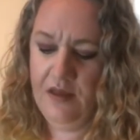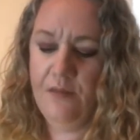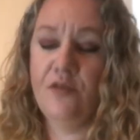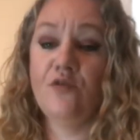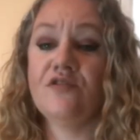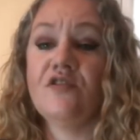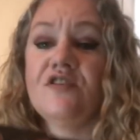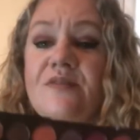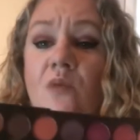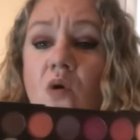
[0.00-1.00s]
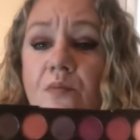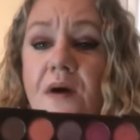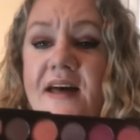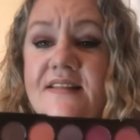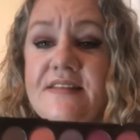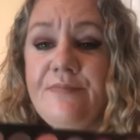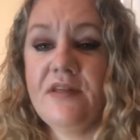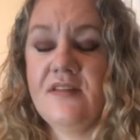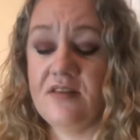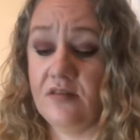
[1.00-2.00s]
Those are small pans, but
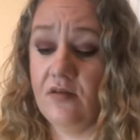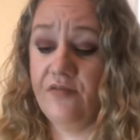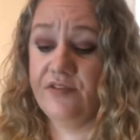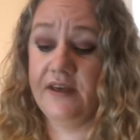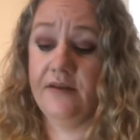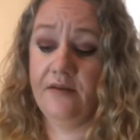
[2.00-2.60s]
it's lovely,